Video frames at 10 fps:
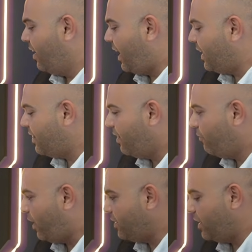And
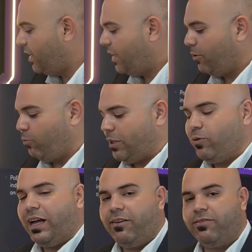finally, we do
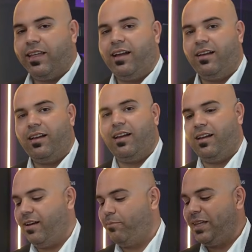have the
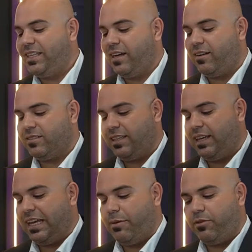
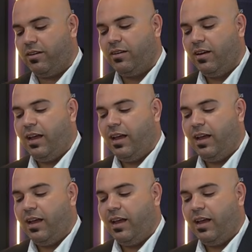BTRZ camera.